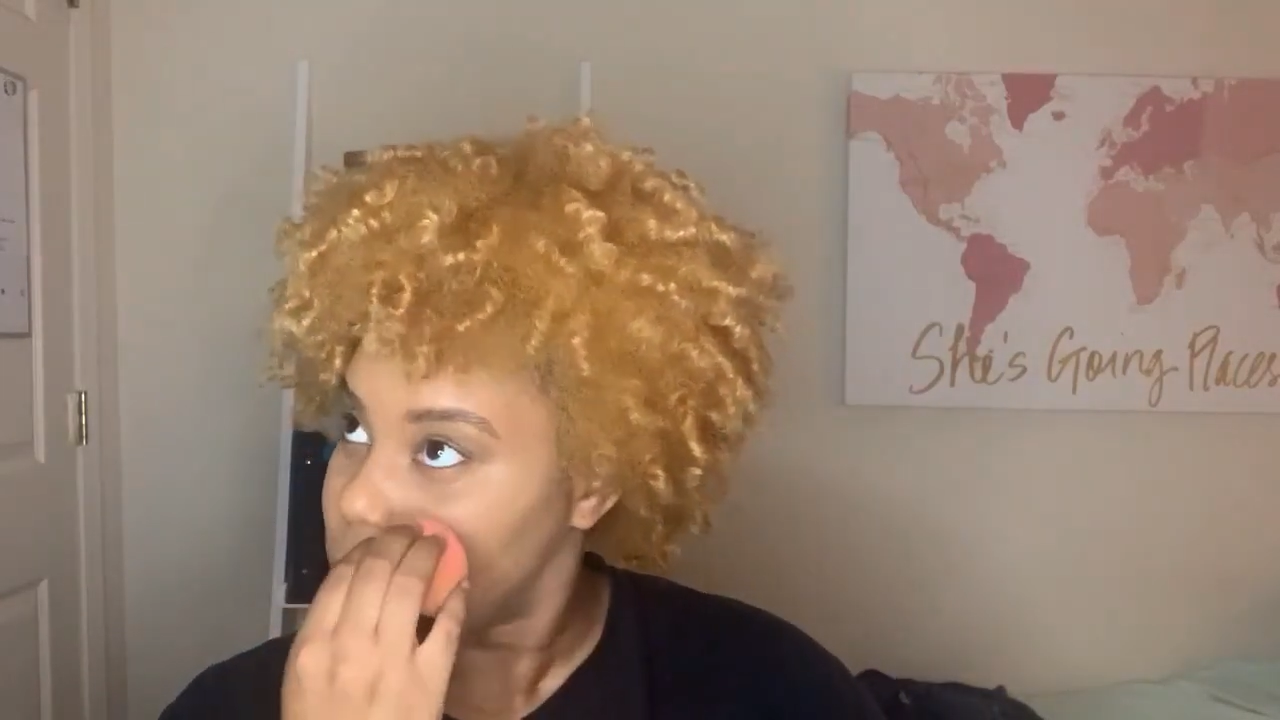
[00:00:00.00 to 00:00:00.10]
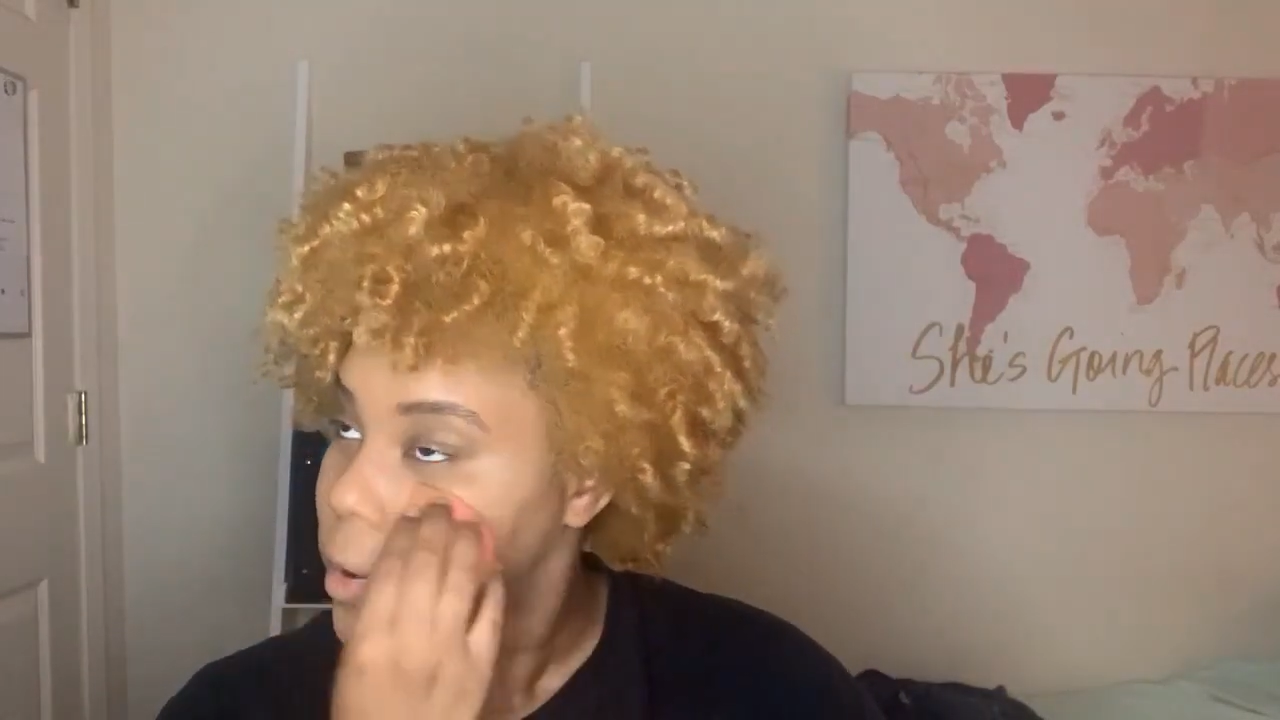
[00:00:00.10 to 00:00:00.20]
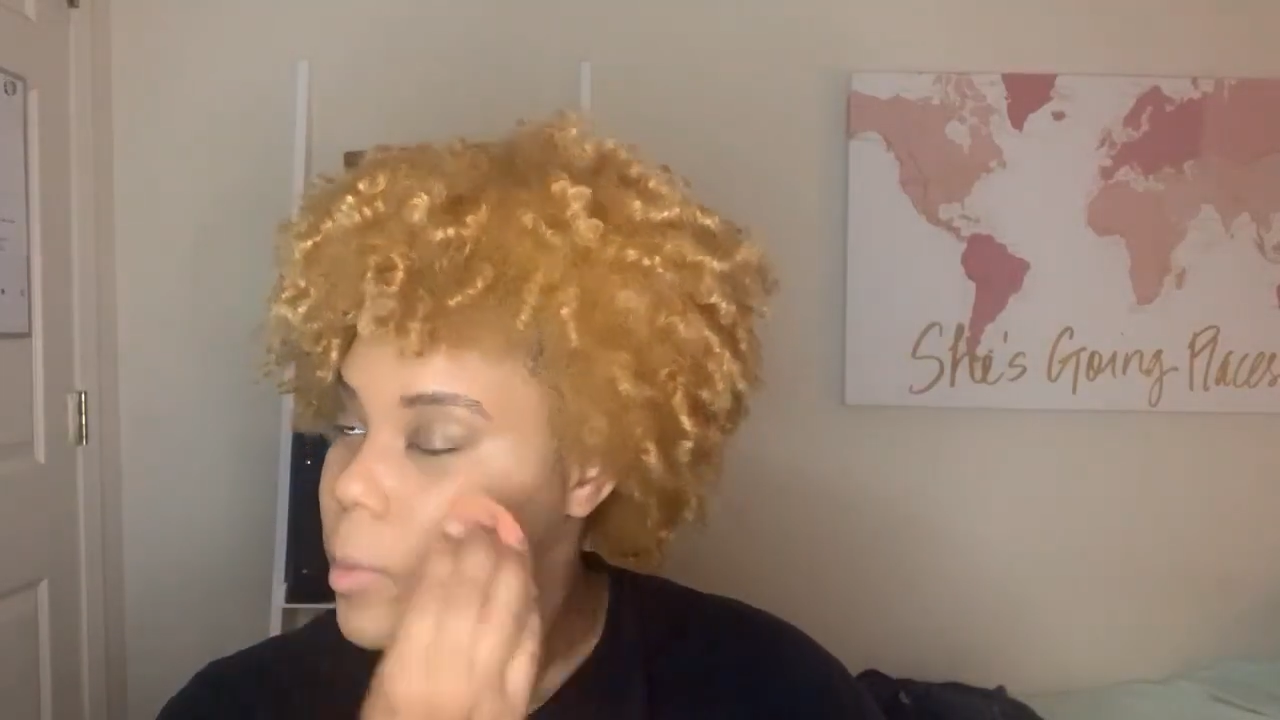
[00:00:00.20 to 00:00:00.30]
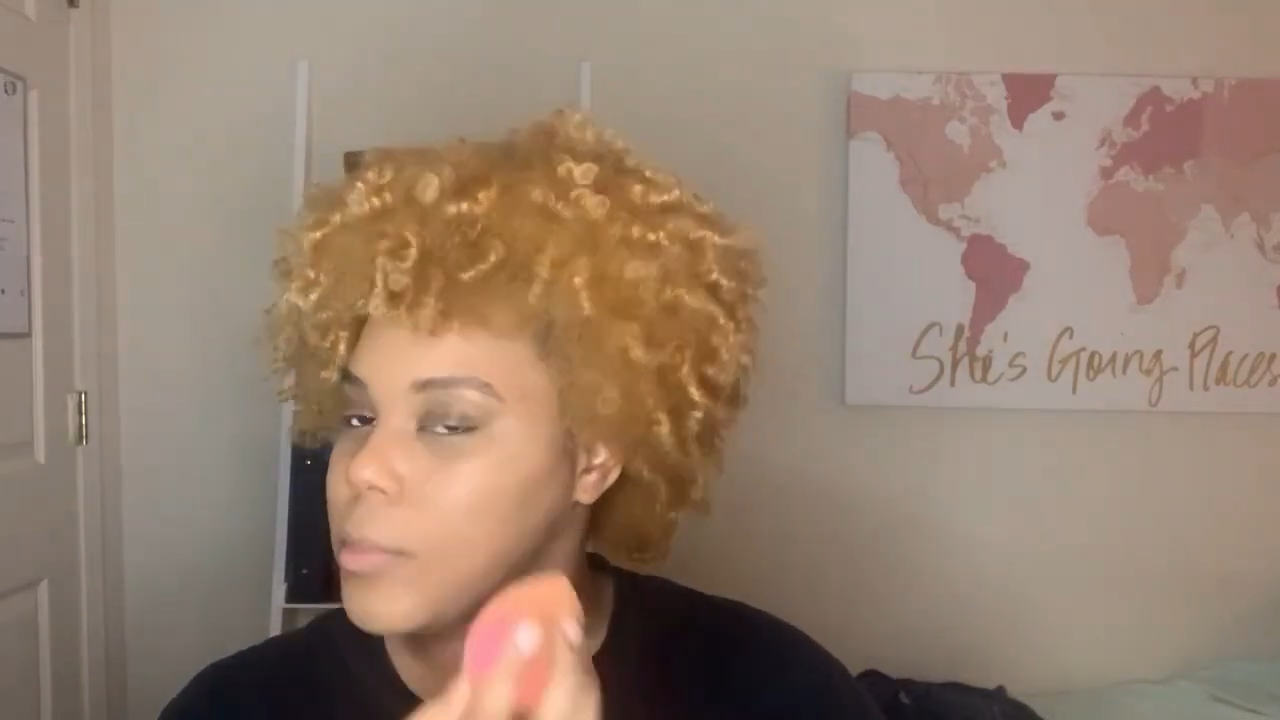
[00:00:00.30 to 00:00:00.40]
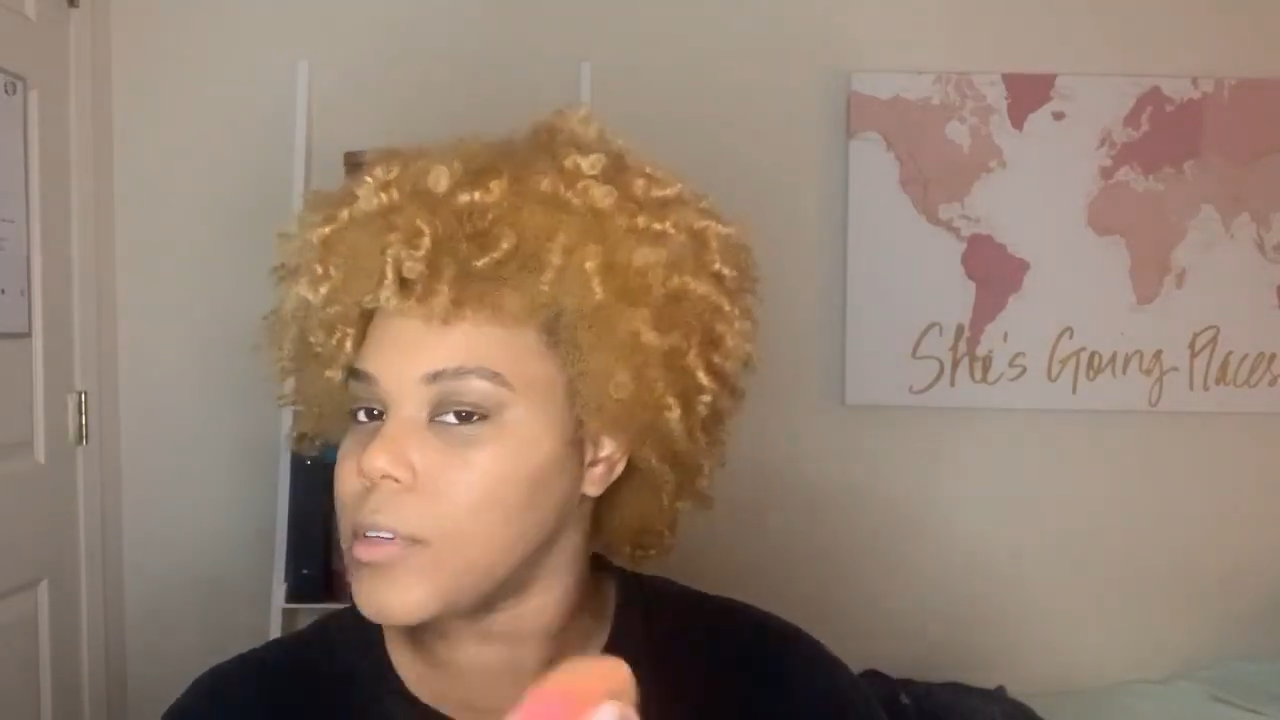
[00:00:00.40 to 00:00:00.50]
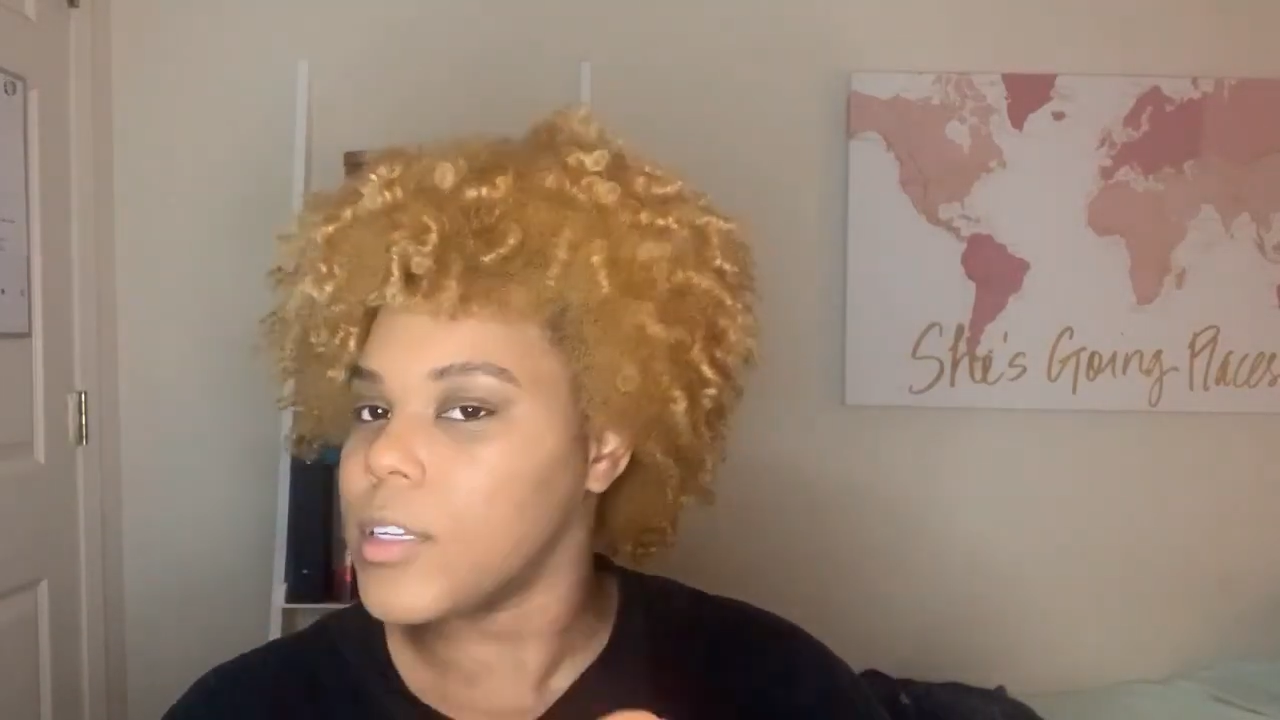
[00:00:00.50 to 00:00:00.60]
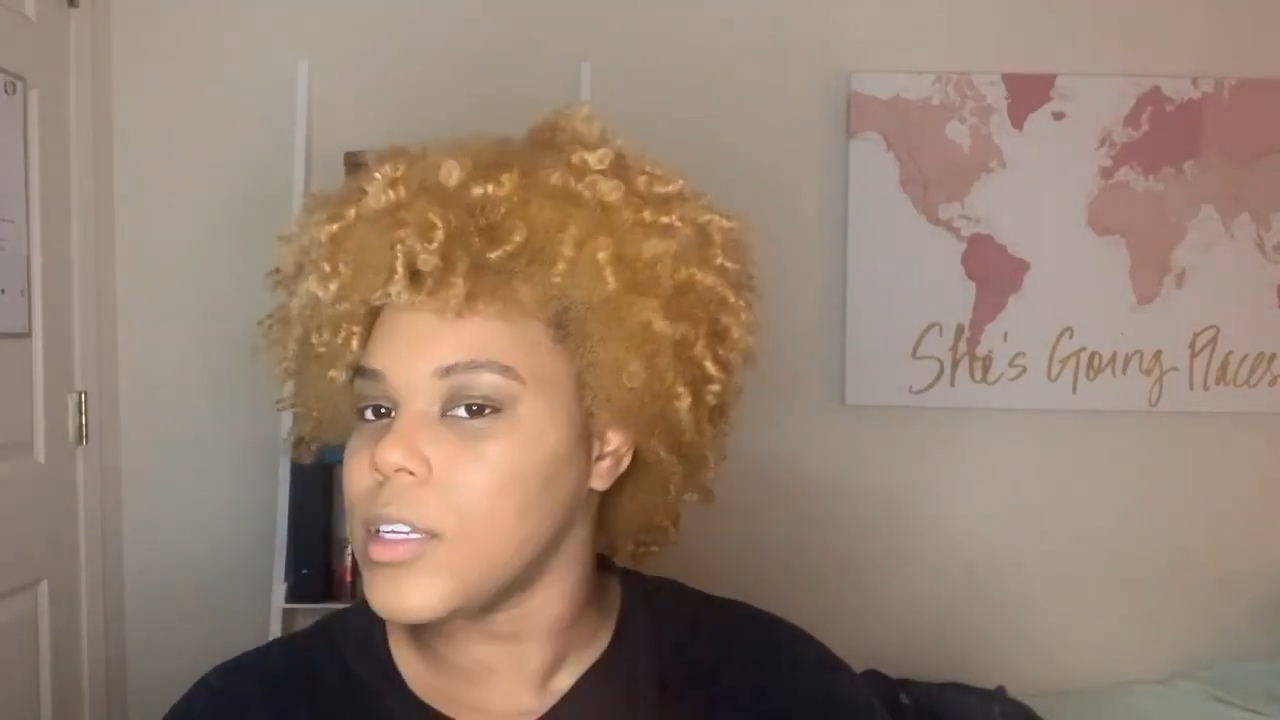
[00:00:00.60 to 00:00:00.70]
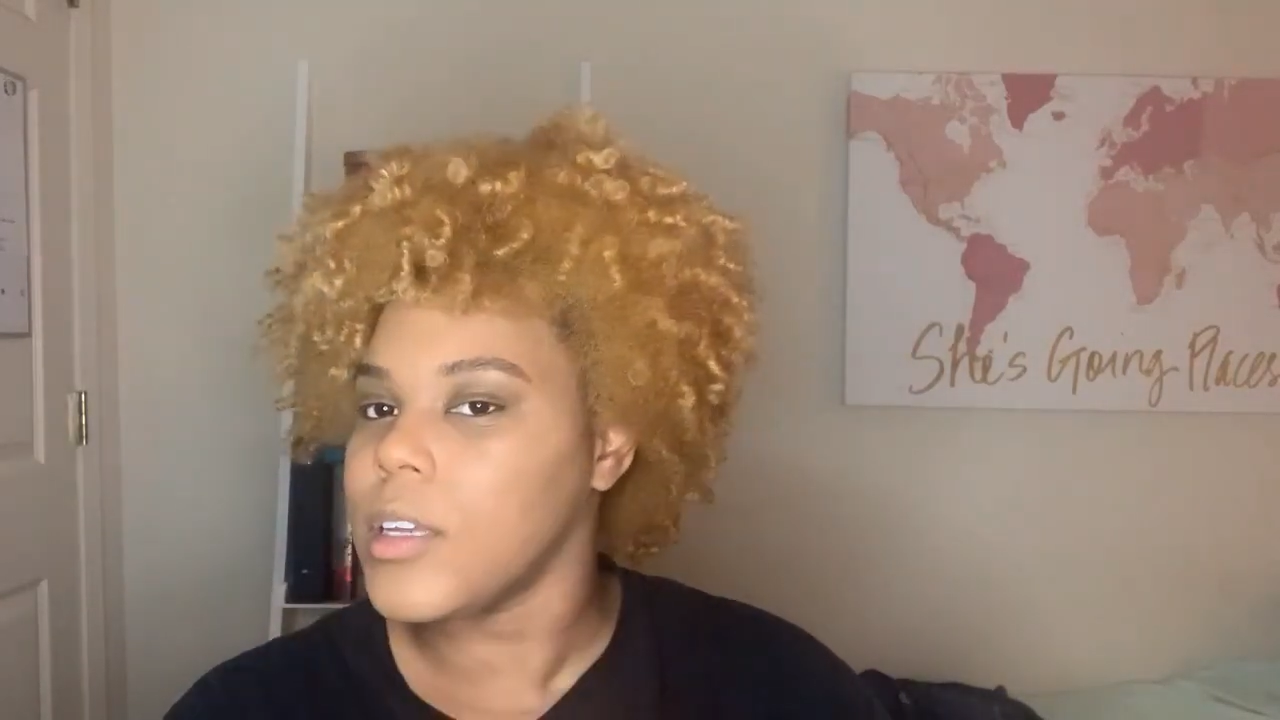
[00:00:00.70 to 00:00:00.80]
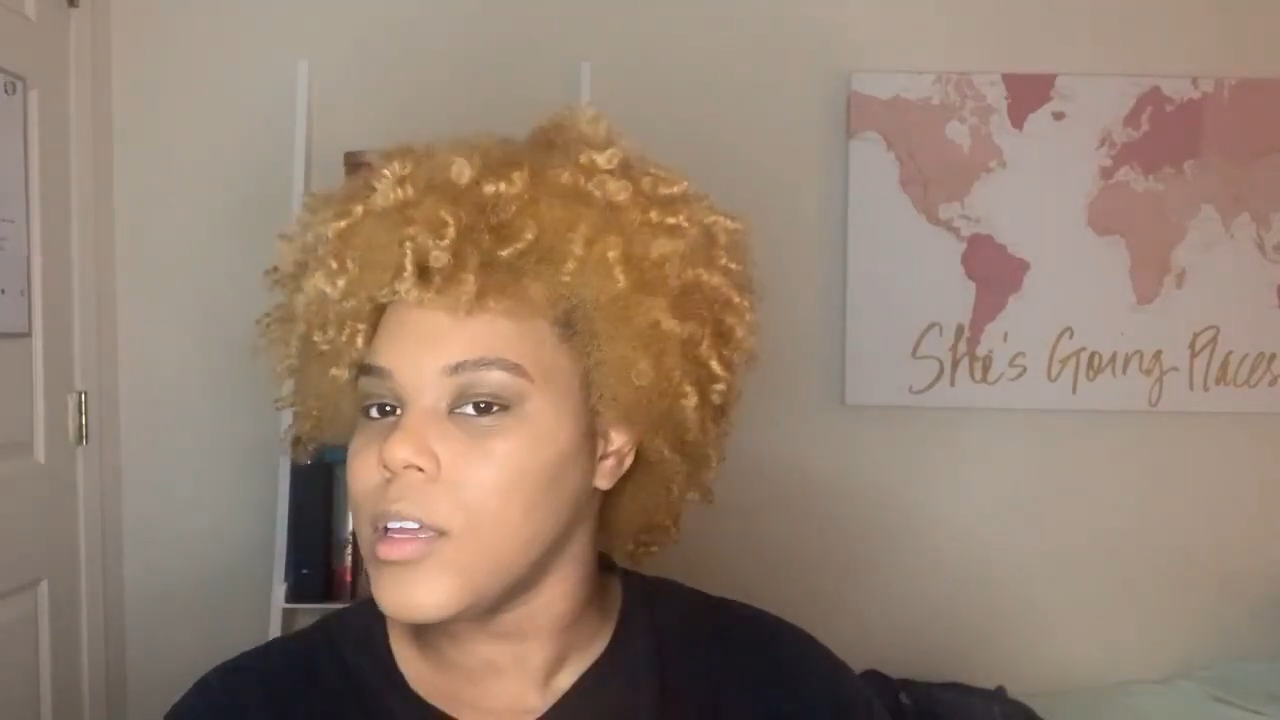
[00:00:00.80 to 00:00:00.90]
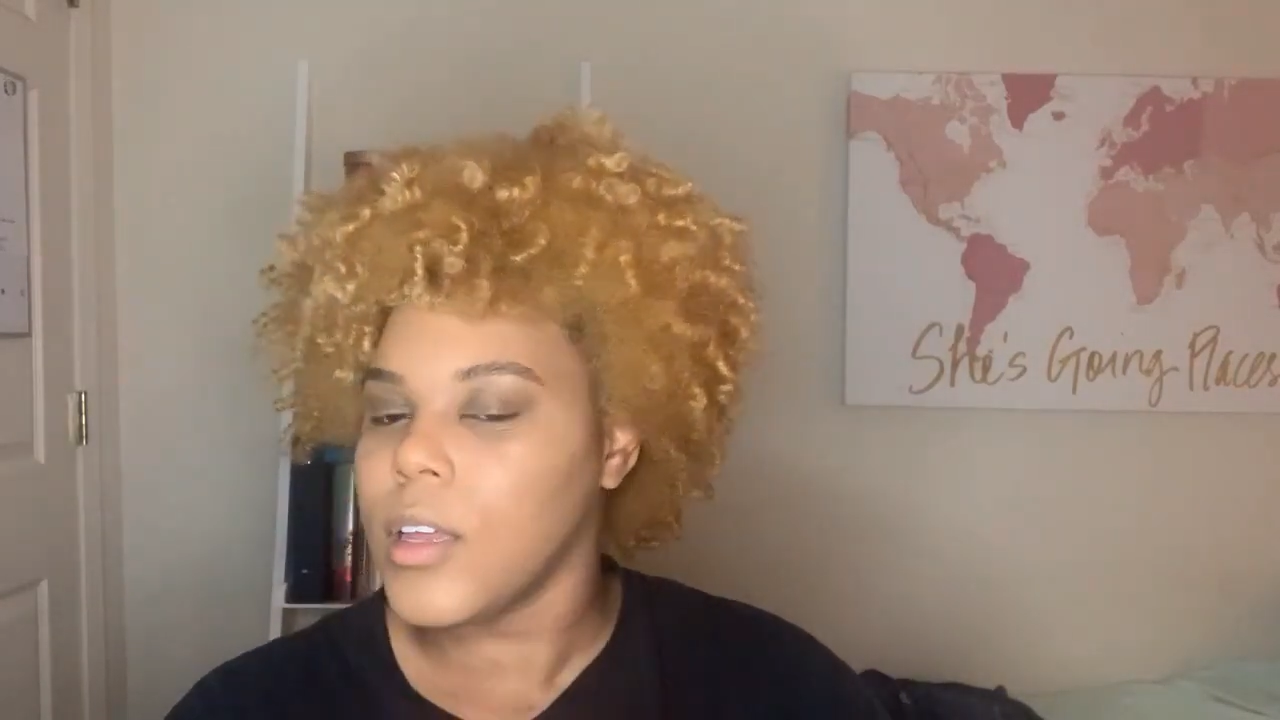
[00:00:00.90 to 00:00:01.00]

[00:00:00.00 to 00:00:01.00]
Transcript: properly.